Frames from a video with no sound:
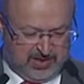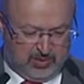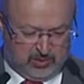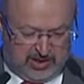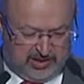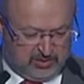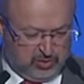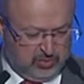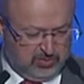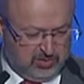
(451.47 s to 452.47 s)
I would like
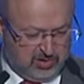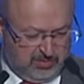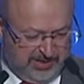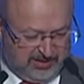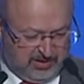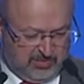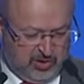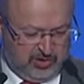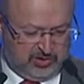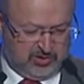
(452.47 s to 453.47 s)
to commend our
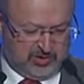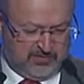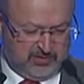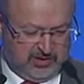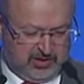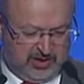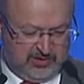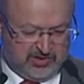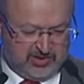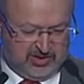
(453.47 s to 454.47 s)
monitors for their
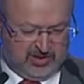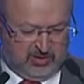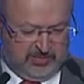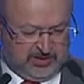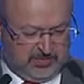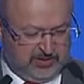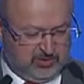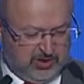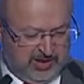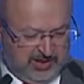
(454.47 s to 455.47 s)
courage and their commitment
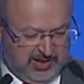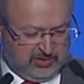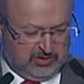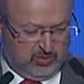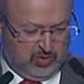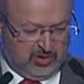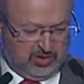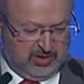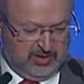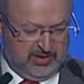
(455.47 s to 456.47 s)
to carrying out their
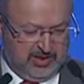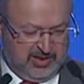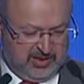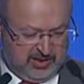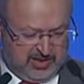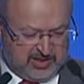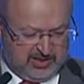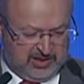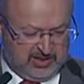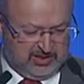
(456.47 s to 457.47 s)
work in
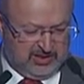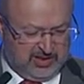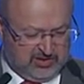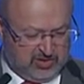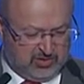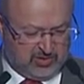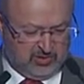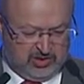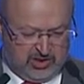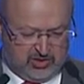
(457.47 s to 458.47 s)
increasingly dangerous
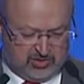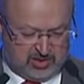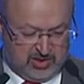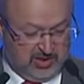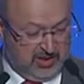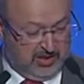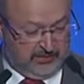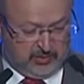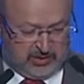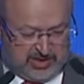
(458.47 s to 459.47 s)
conditions. A
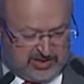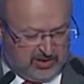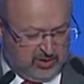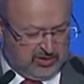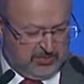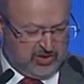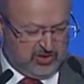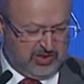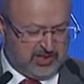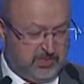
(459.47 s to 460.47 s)
few days ago, the
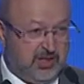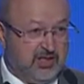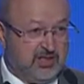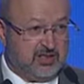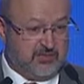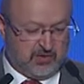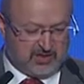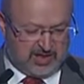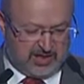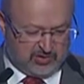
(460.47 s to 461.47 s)
mission experienced its
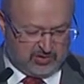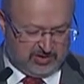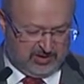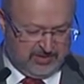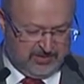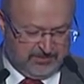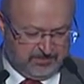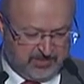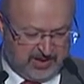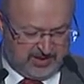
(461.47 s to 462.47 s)
first casualty,
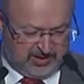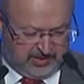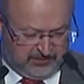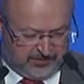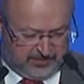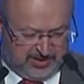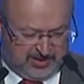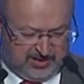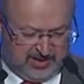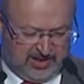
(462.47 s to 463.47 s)
and I offer
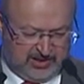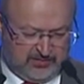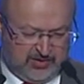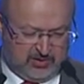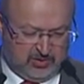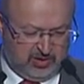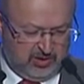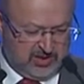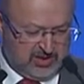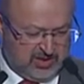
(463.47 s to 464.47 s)
my heartfelt
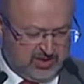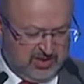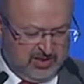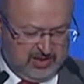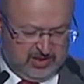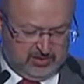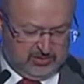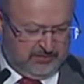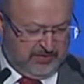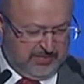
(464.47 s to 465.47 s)
condolences
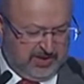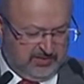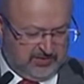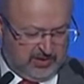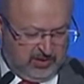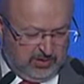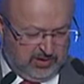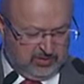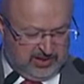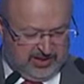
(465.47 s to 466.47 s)
to the family of the
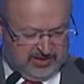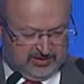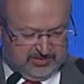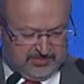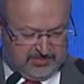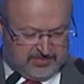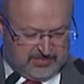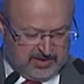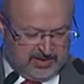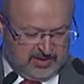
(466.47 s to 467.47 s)
colleague who died.
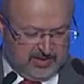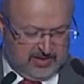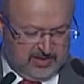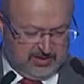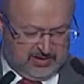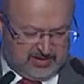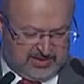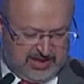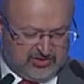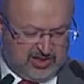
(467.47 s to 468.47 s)
This
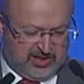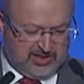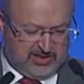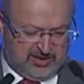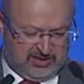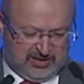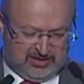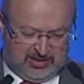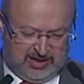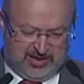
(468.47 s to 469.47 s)
tragic incident
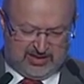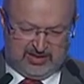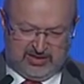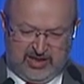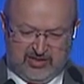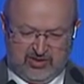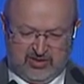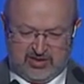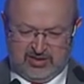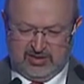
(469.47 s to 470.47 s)
underlines the
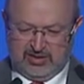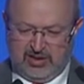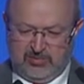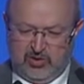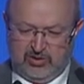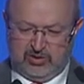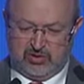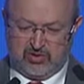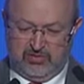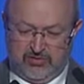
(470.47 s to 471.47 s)
dangers that our
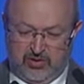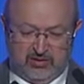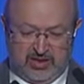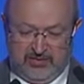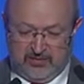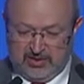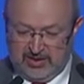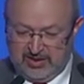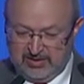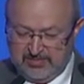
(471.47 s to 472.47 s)
monitors confront every
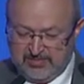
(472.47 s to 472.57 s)
day.